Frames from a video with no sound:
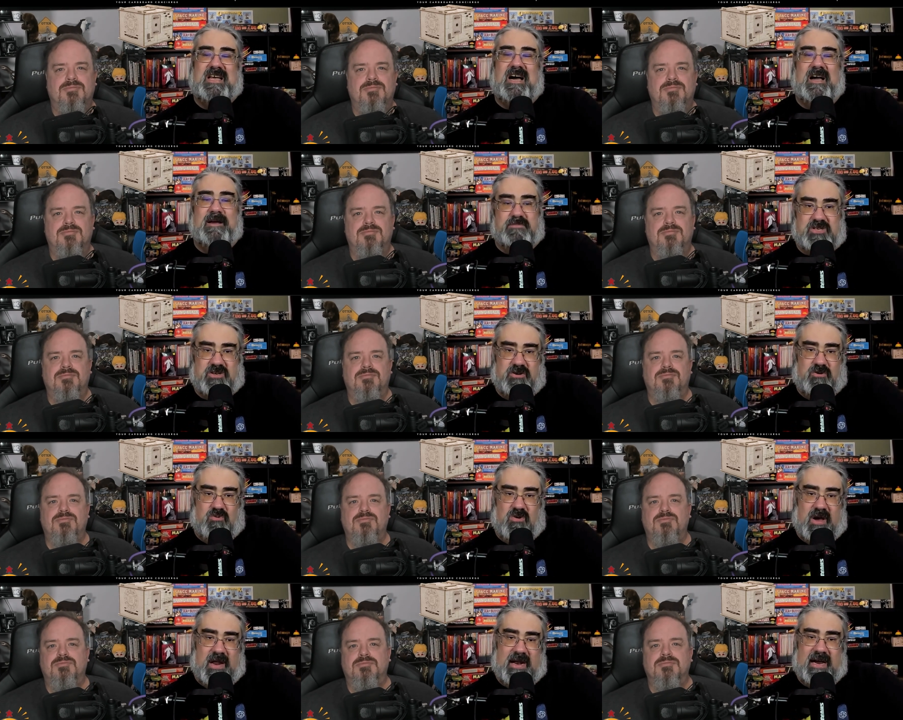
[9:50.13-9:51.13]
Speaker 1: Times
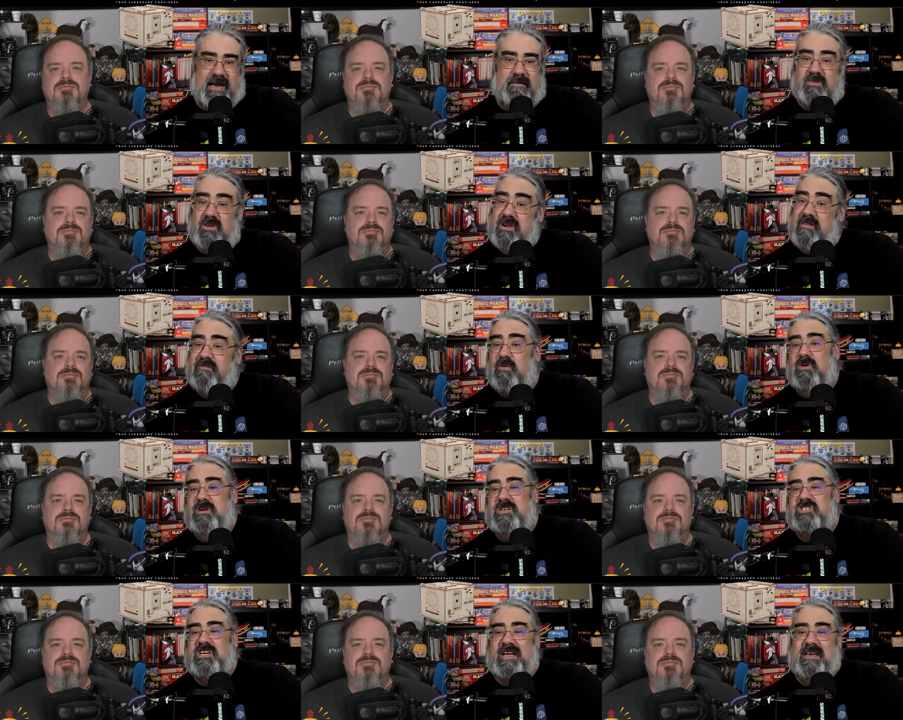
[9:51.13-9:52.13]
2, and I am looking forward
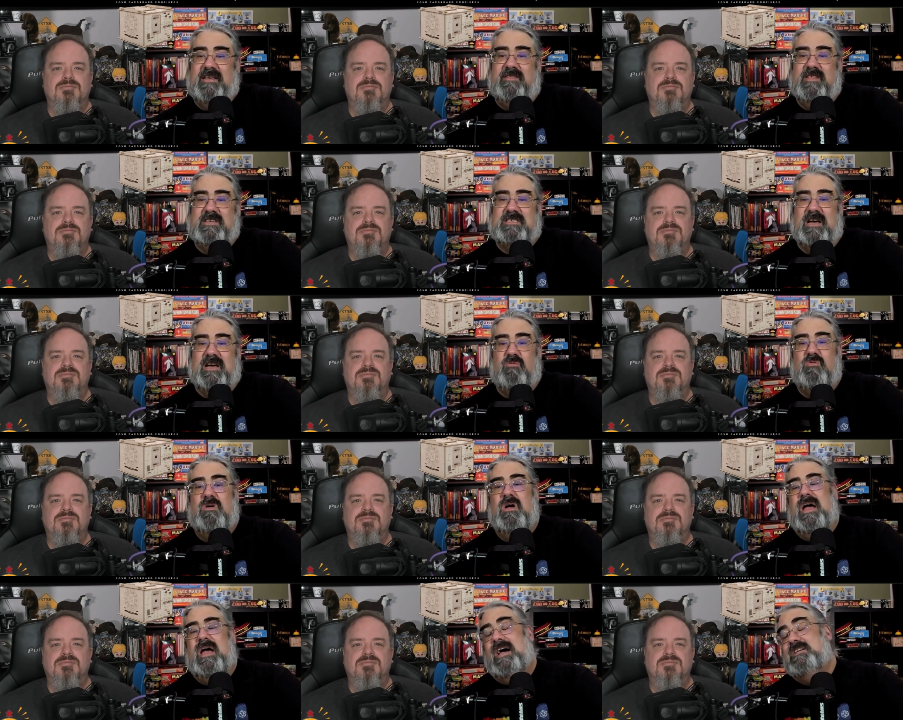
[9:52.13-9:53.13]
to checking this out
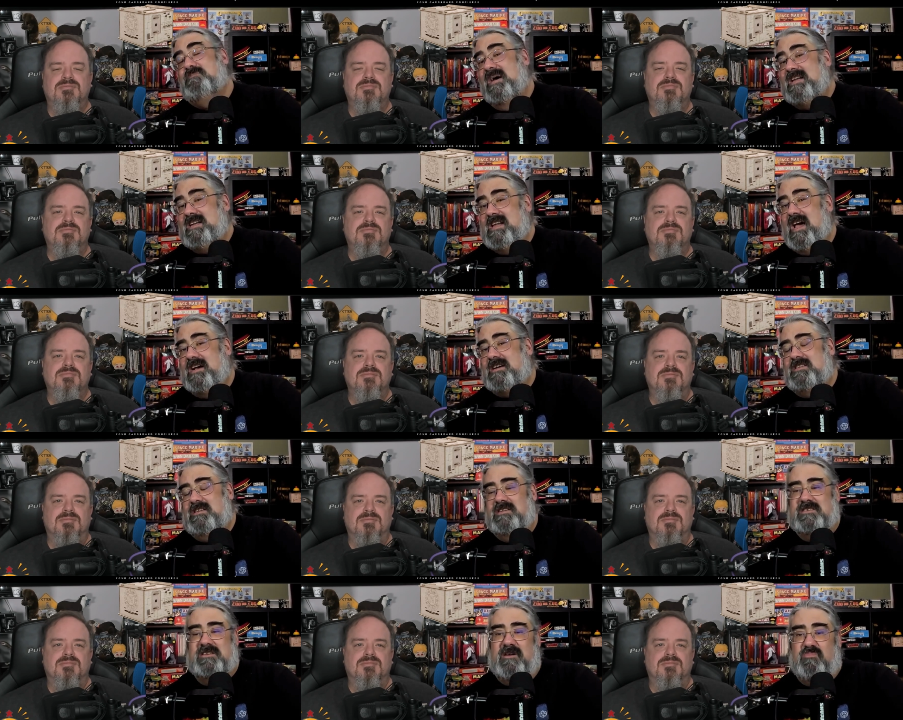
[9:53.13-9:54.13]
as my
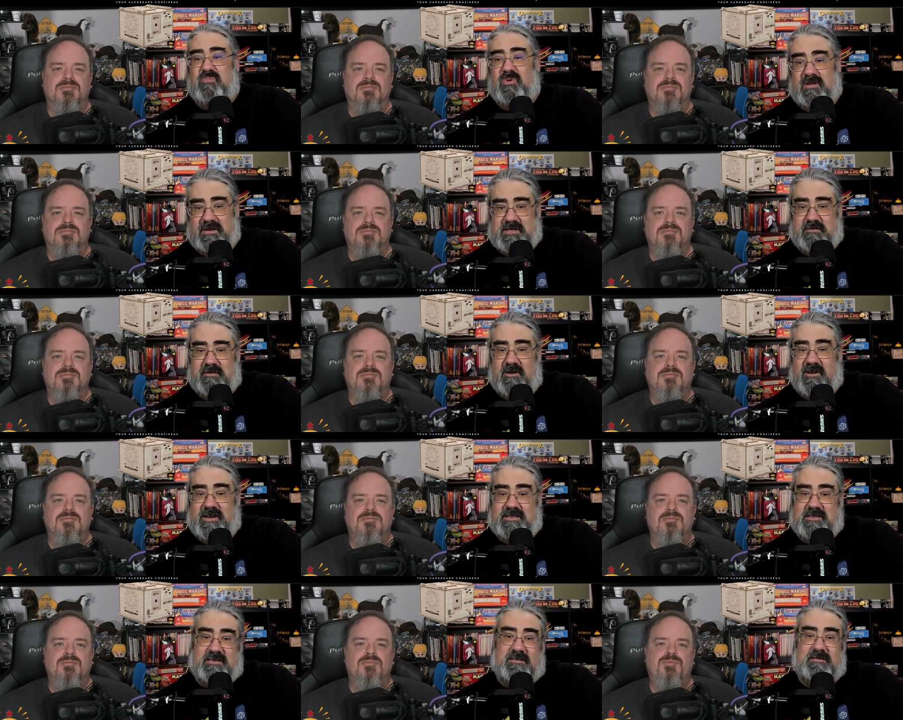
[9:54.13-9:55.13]
next Escape Welt
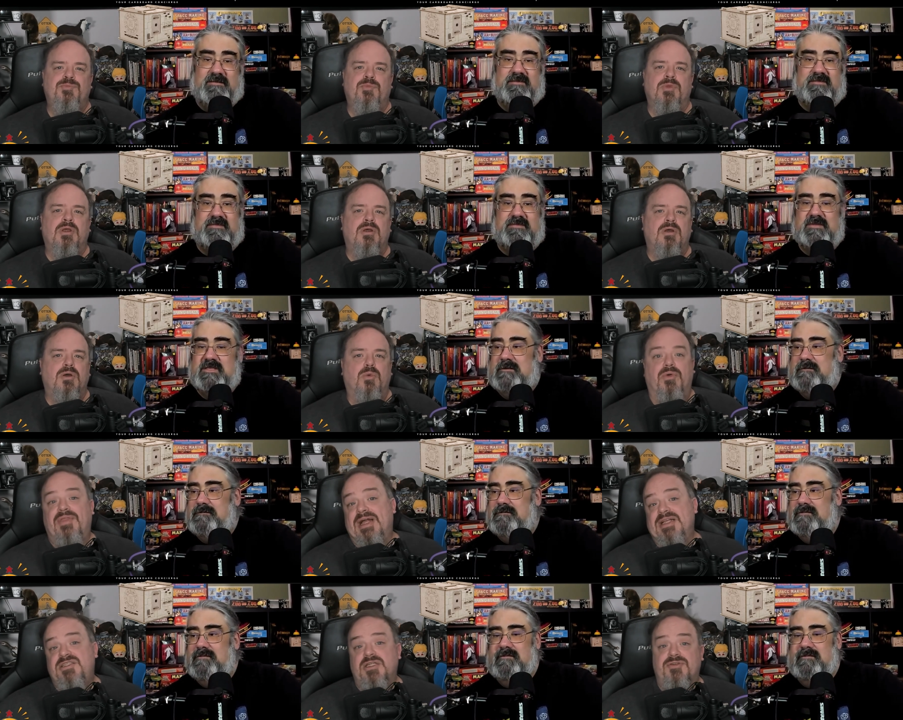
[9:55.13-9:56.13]
experience.
Speaker 2: Well,
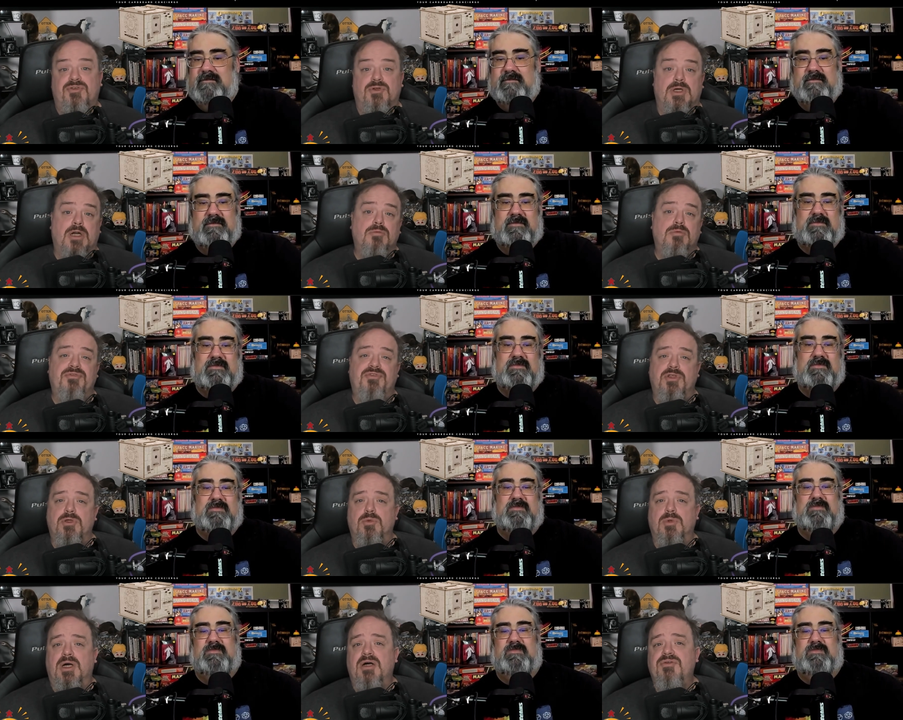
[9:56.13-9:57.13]
that's it for our
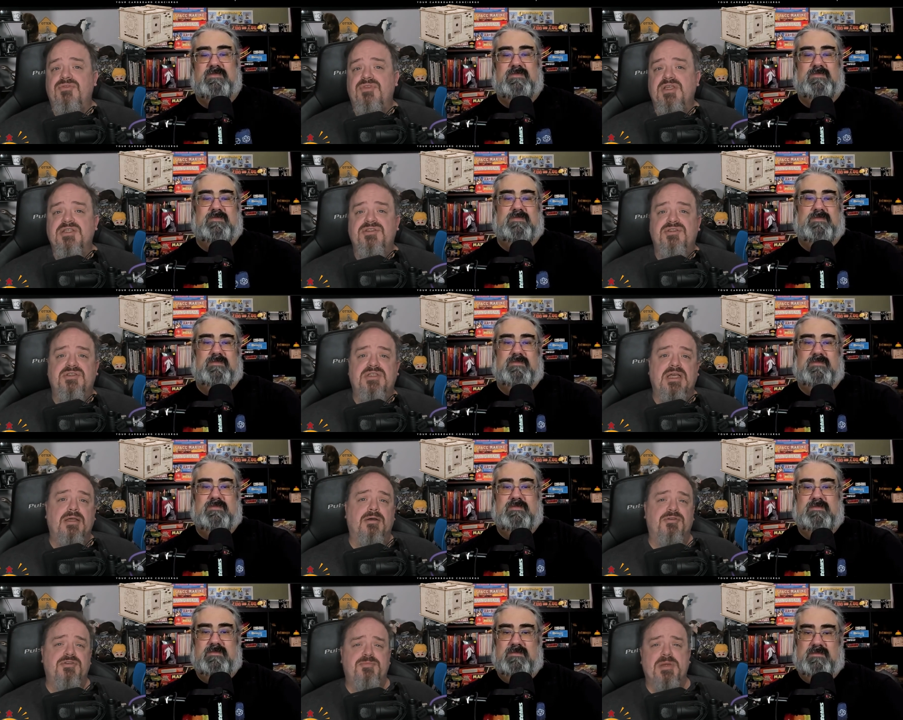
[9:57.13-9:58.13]
review of the
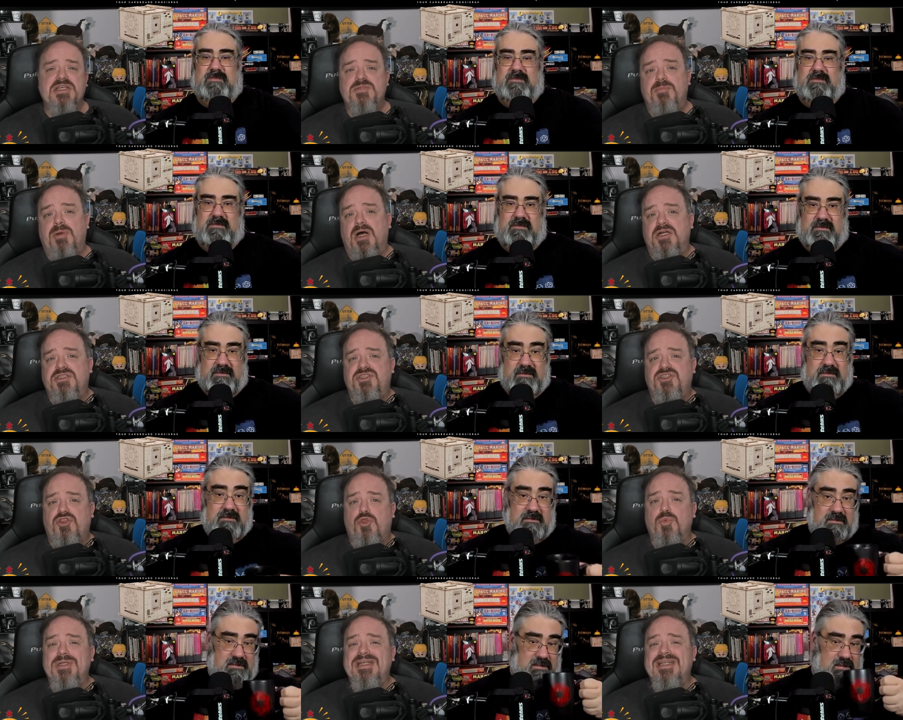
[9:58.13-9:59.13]
Space Box
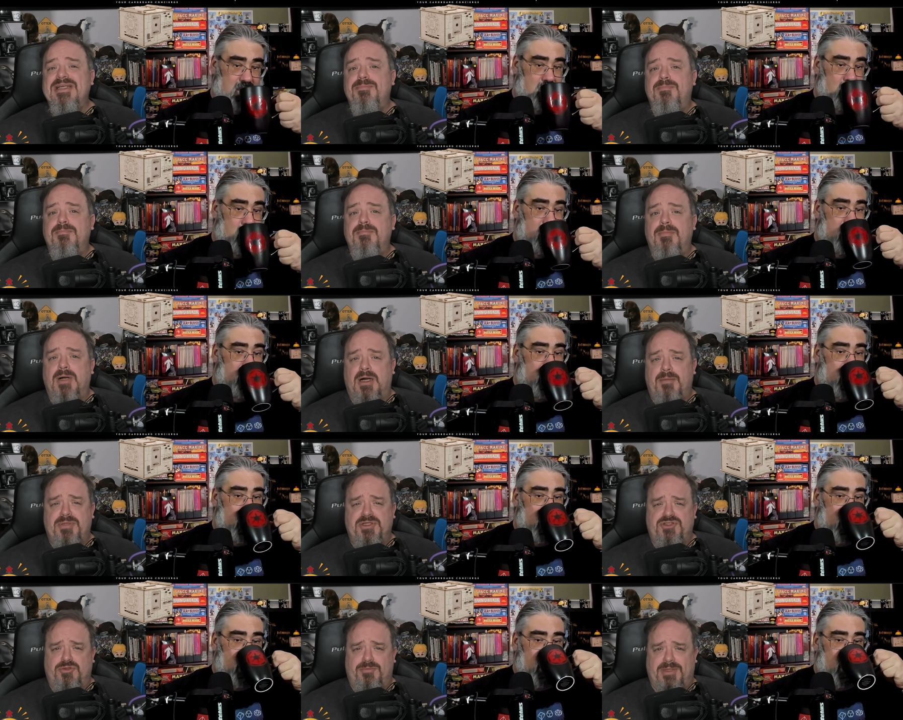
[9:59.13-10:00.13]
3D
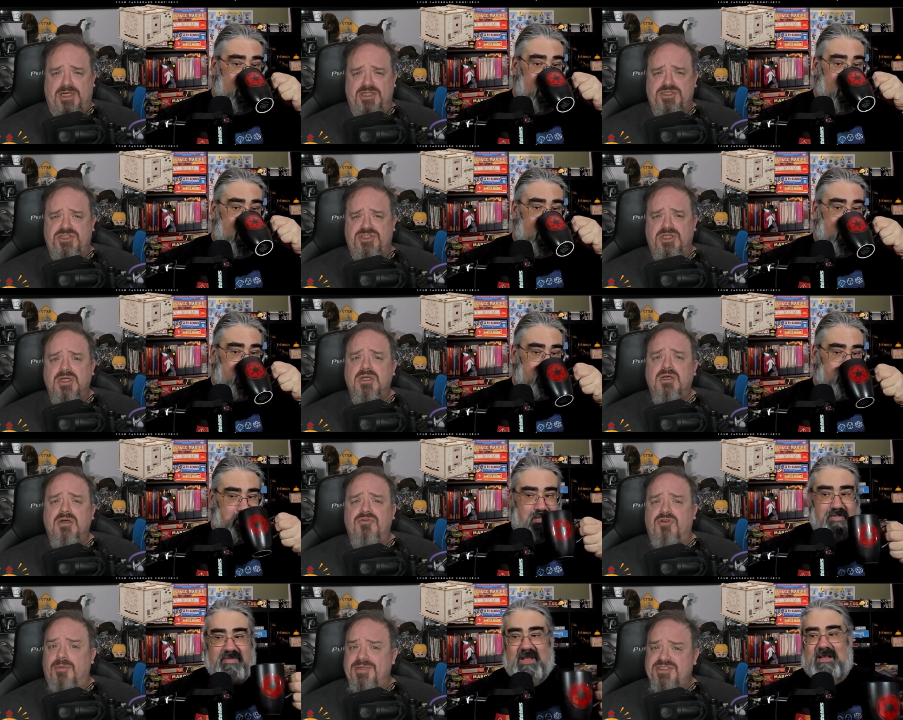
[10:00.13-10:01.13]
puzzle box
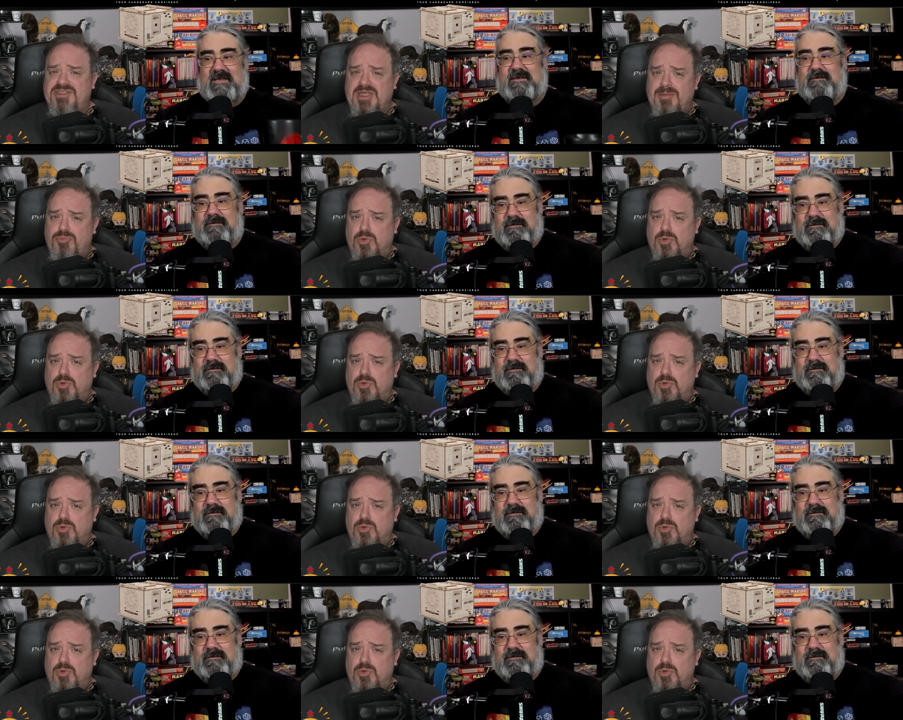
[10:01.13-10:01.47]
from Escape